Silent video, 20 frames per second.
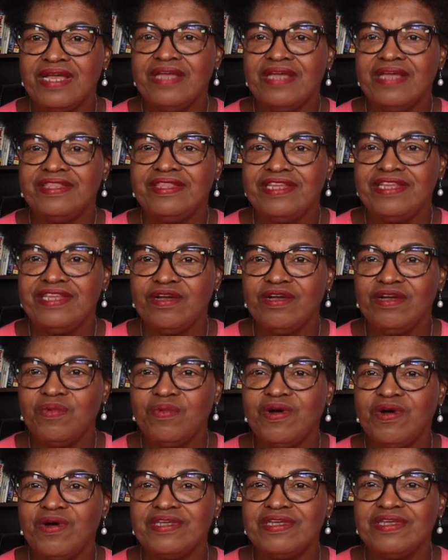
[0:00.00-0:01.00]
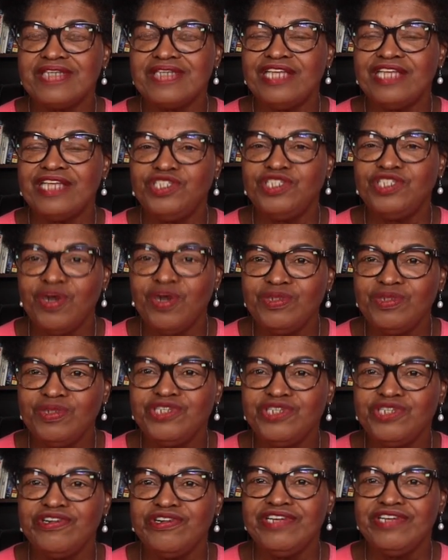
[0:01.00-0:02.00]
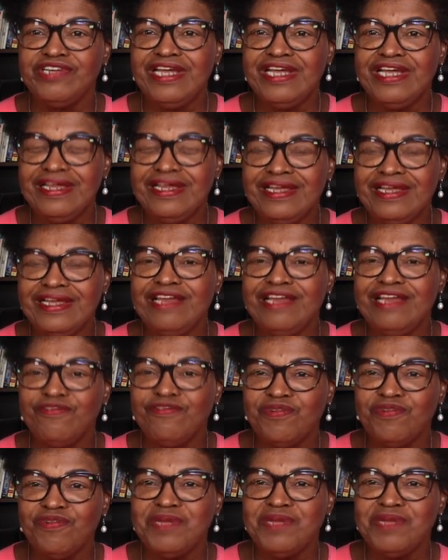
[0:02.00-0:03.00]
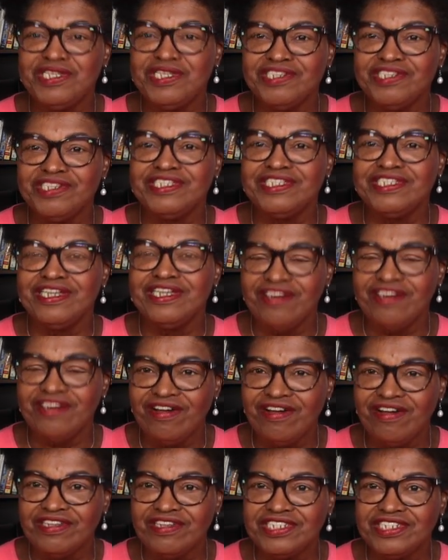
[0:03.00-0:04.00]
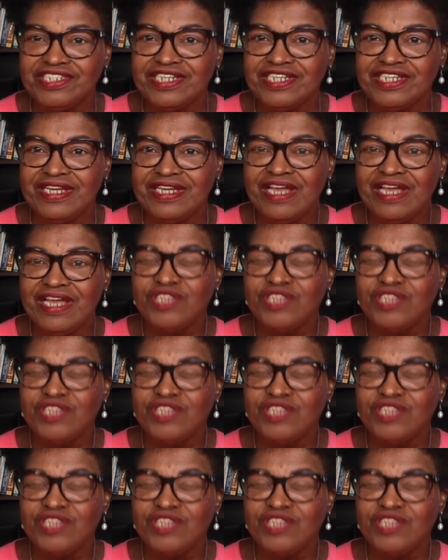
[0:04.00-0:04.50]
there was a downturn in information technology.